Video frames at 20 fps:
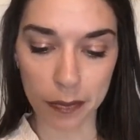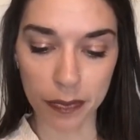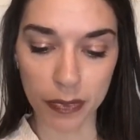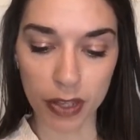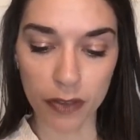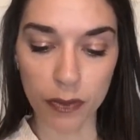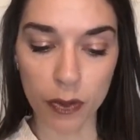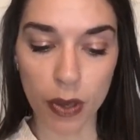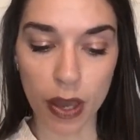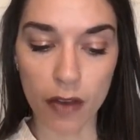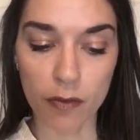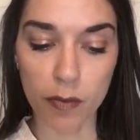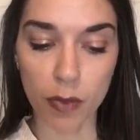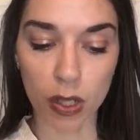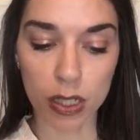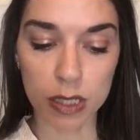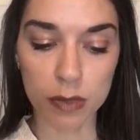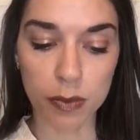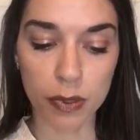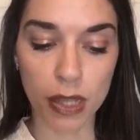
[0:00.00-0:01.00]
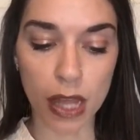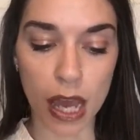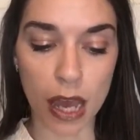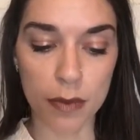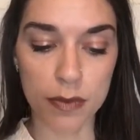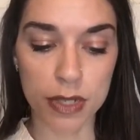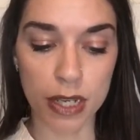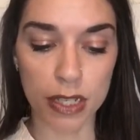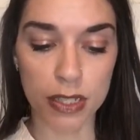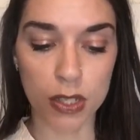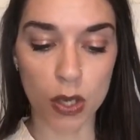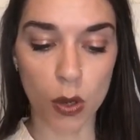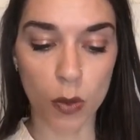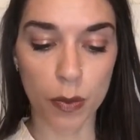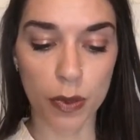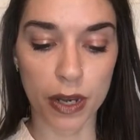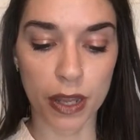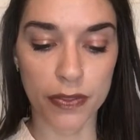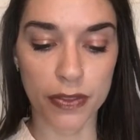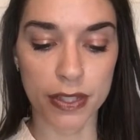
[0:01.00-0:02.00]
If you have multiple objects
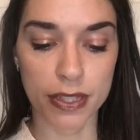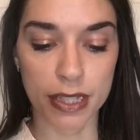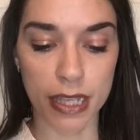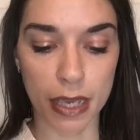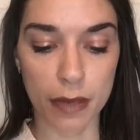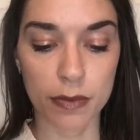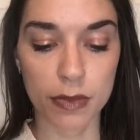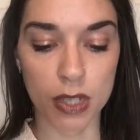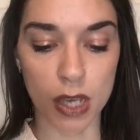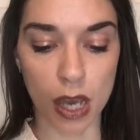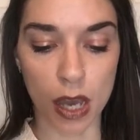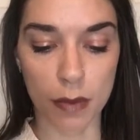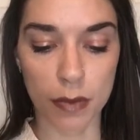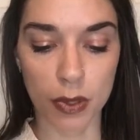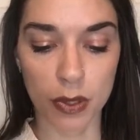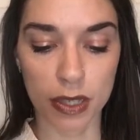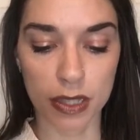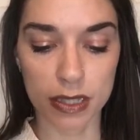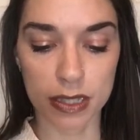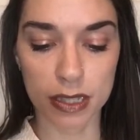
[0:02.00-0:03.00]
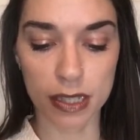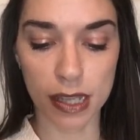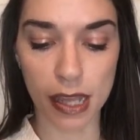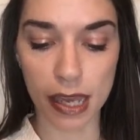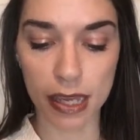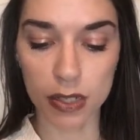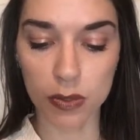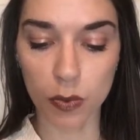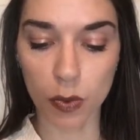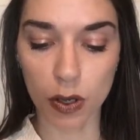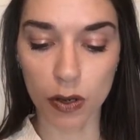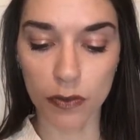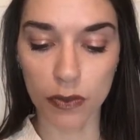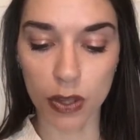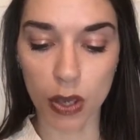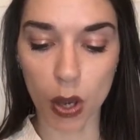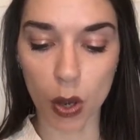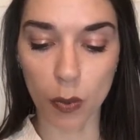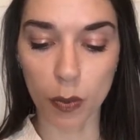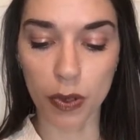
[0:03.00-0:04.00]
open at the same time, you can select one of
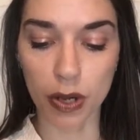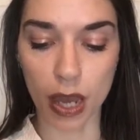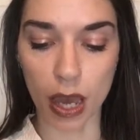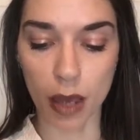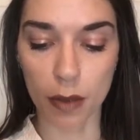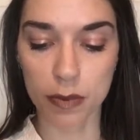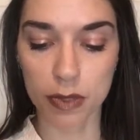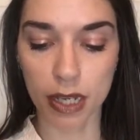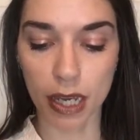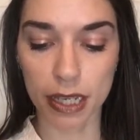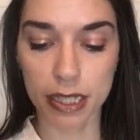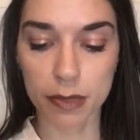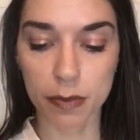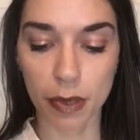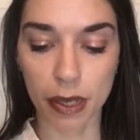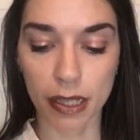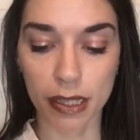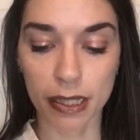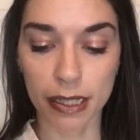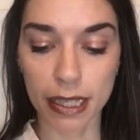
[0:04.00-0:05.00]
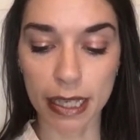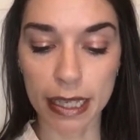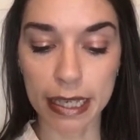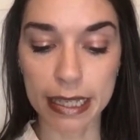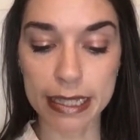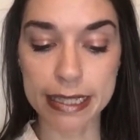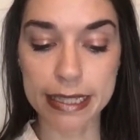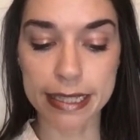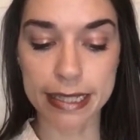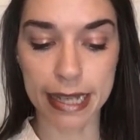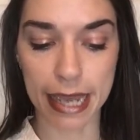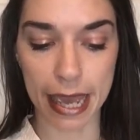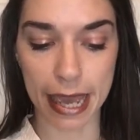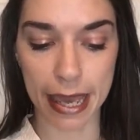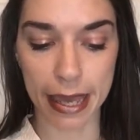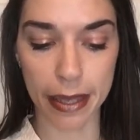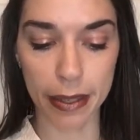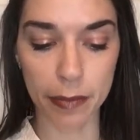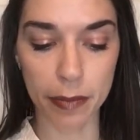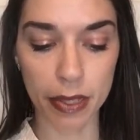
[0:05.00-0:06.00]
the open objects by clicking its
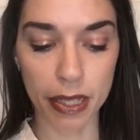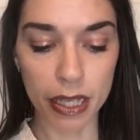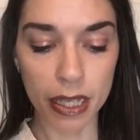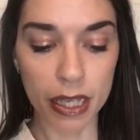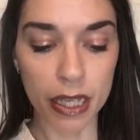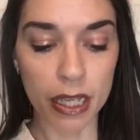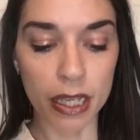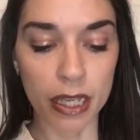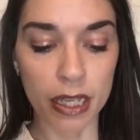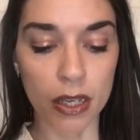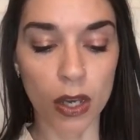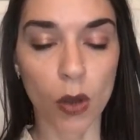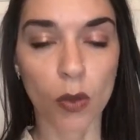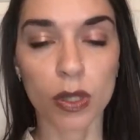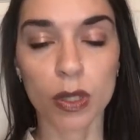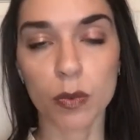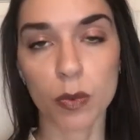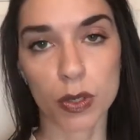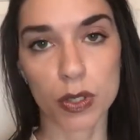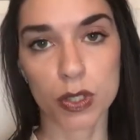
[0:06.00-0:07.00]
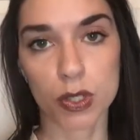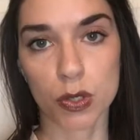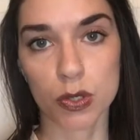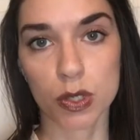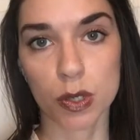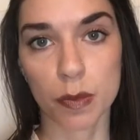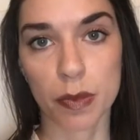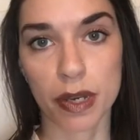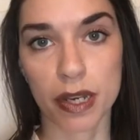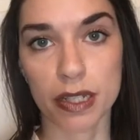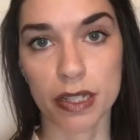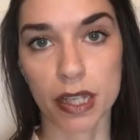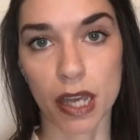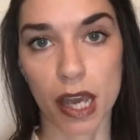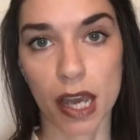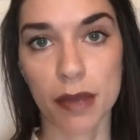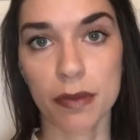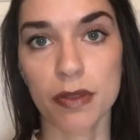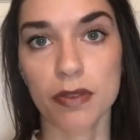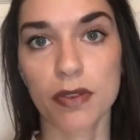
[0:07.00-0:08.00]
tab. Only one shows up at a
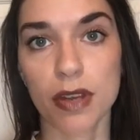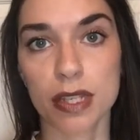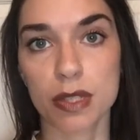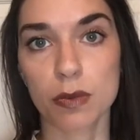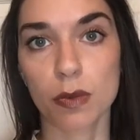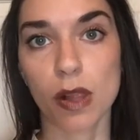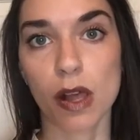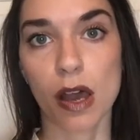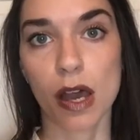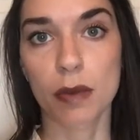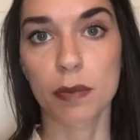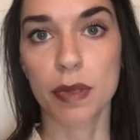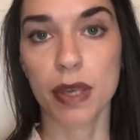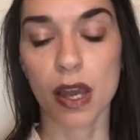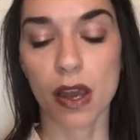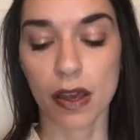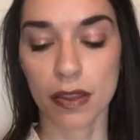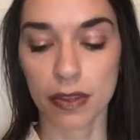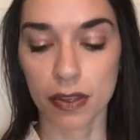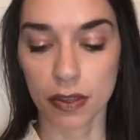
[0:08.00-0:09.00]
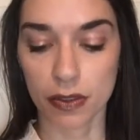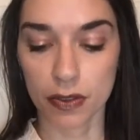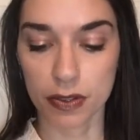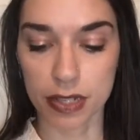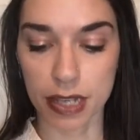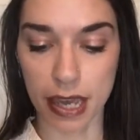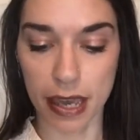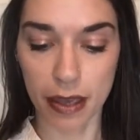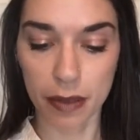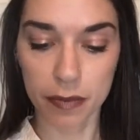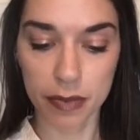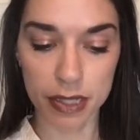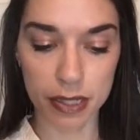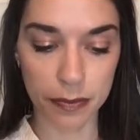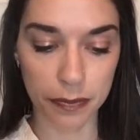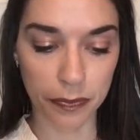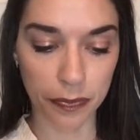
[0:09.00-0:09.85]
time, the rest will hide behind the other tabs.